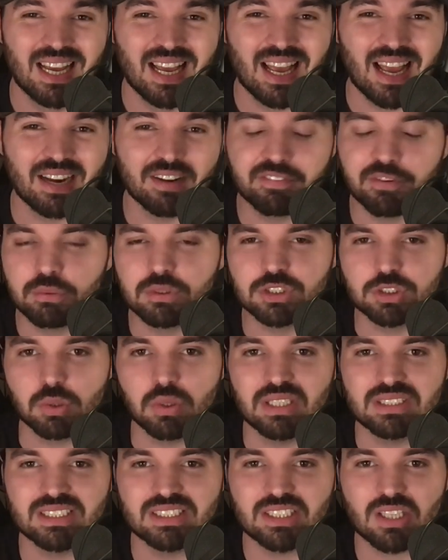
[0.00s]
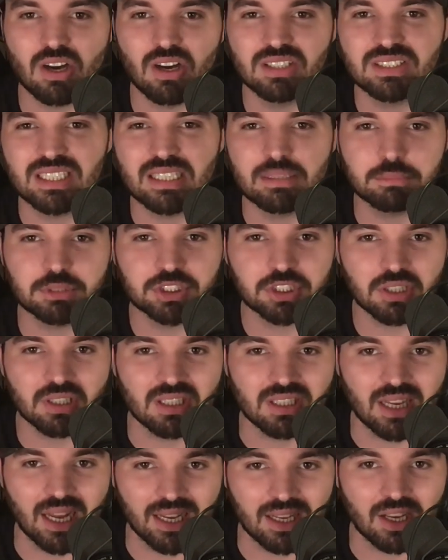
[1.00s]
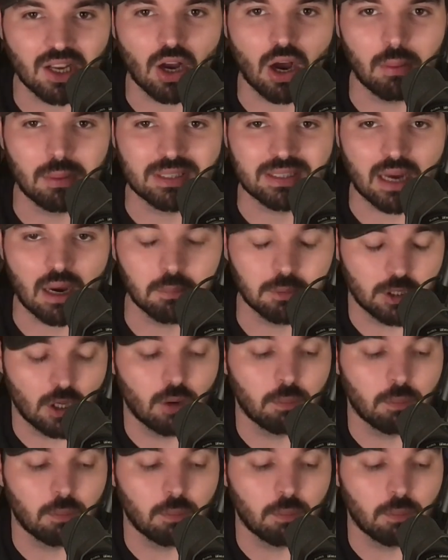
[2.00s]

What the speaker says: And if you enjoyed this content, be sure to like and comment down below.